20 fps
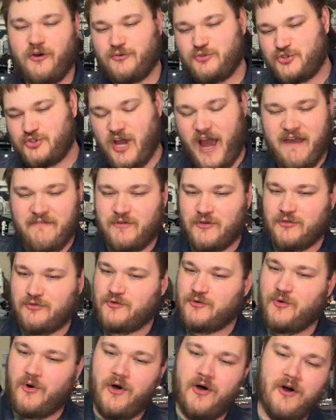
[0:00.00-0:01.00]
diving
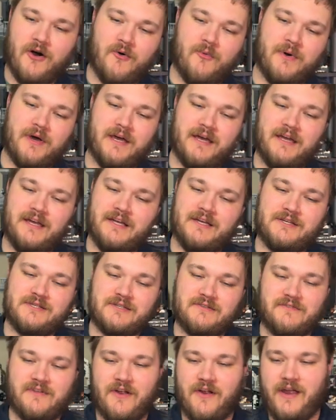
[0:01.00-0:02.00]
through hallways
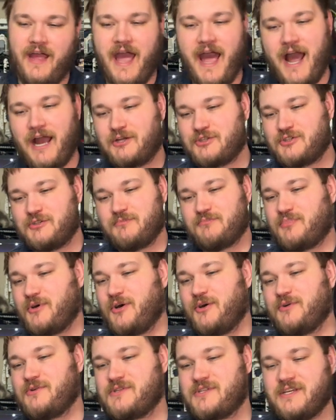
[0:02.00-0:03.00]
and very action
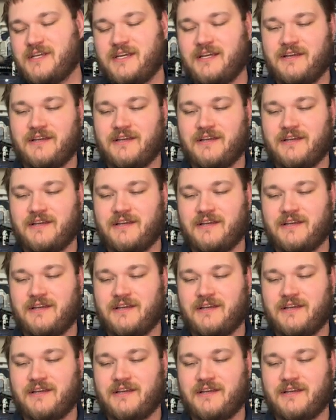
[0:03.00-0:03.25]
posy.